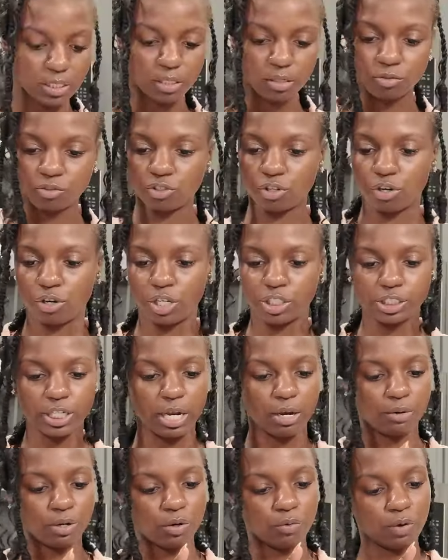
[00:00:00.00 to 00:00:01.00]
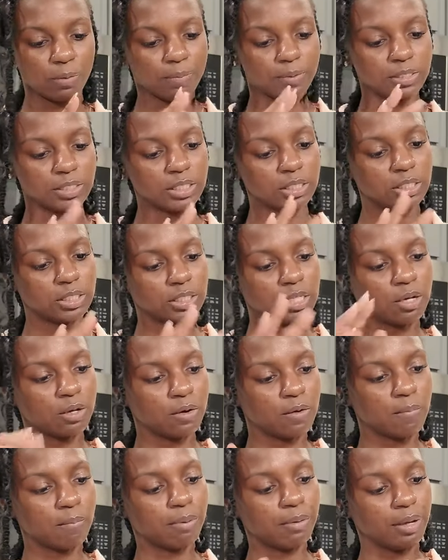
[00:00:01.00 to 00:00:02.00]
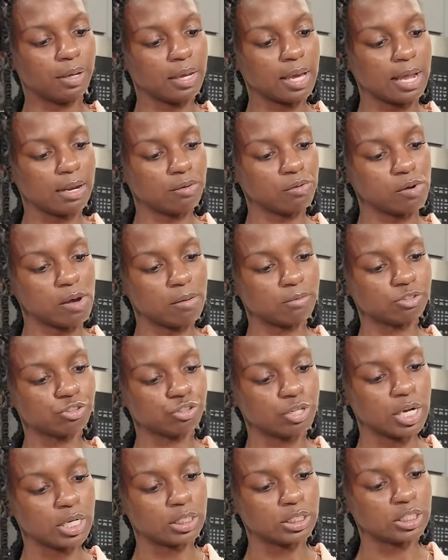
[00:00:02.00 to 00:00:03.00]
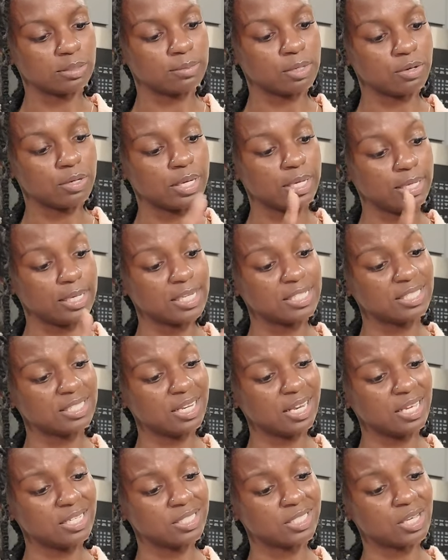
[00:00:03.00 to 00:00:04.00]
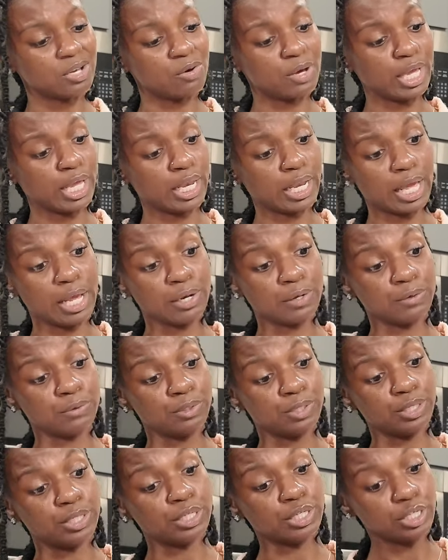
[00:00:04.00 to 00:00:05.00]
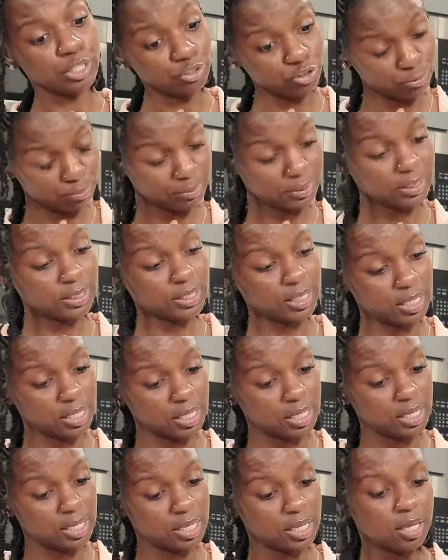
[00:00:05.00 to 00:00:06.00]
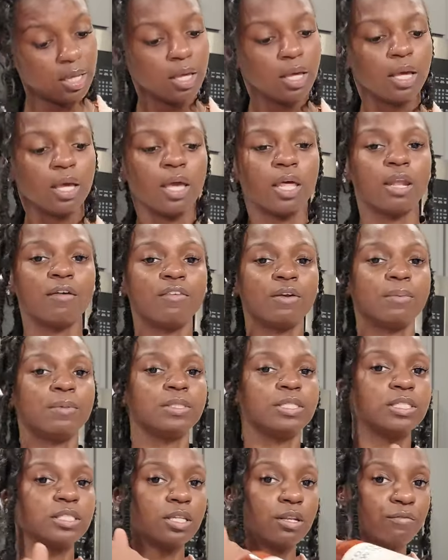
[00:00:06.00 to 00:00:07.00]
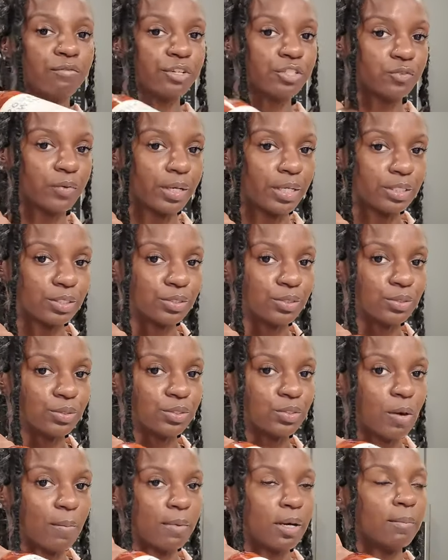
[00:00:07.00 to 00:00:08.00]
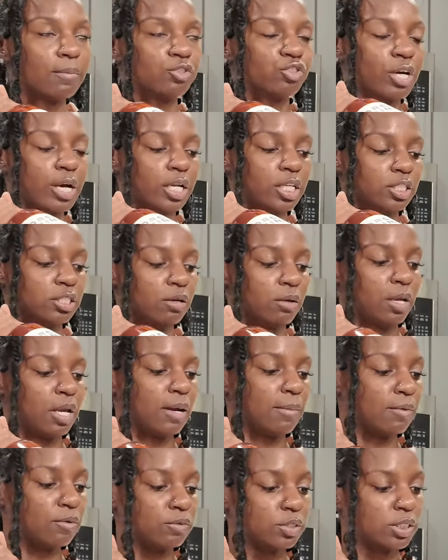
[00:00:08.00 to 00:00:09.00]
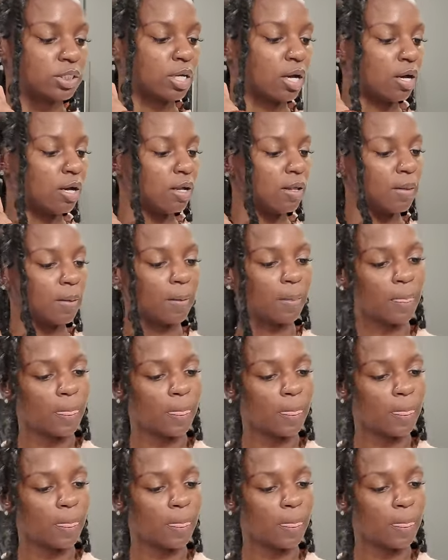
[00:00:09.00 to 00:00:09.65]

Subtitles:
this on charge. I don't know what percent it's on, but I know I was trying to smoke it yesterday, so it ain't on 100%. And I'm gonna put this in the refrigerator too, so I'm gonna try this on camera with y'all.